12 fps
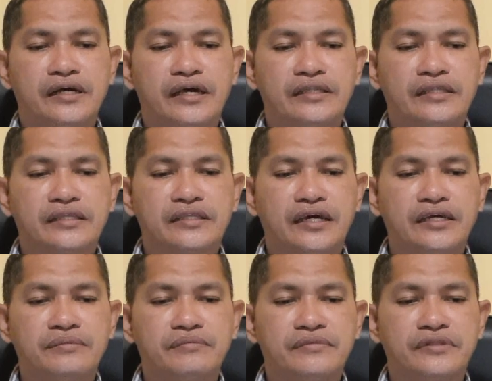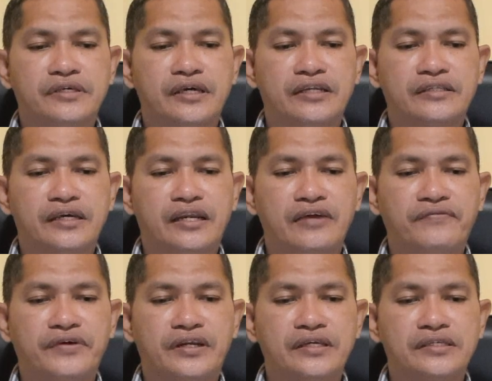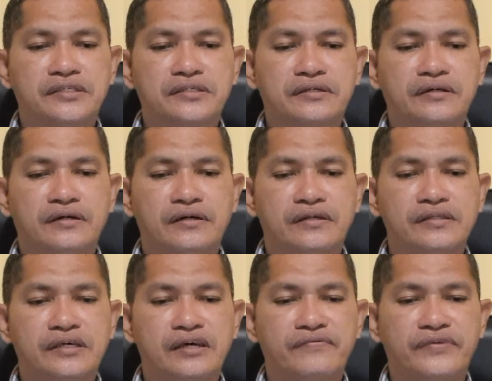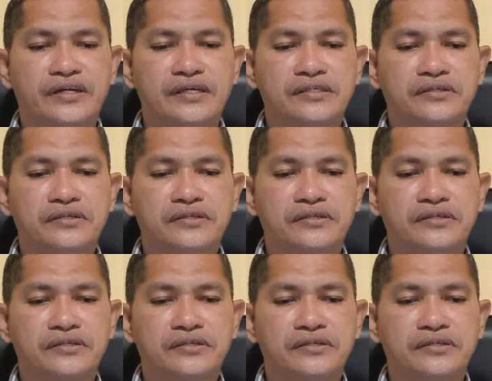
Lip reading: at the time their average score, the average